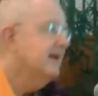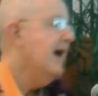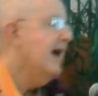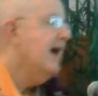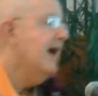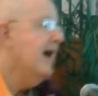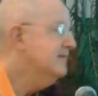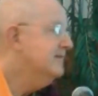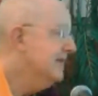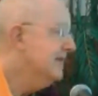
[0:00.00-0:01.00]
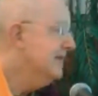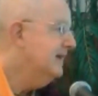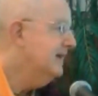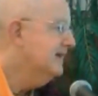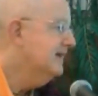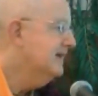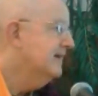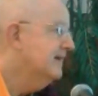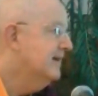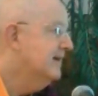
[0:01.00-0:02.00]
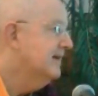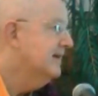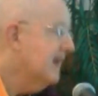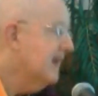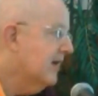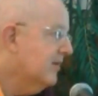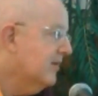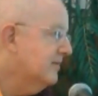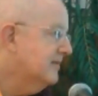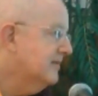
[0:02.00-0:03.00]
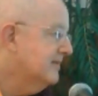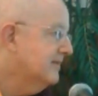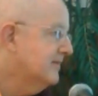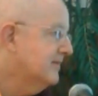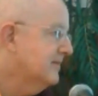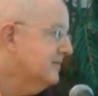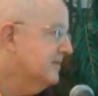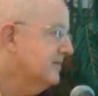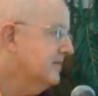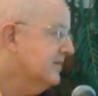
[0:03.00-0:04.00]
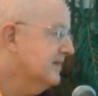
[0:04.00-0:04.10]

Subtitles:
happier today now with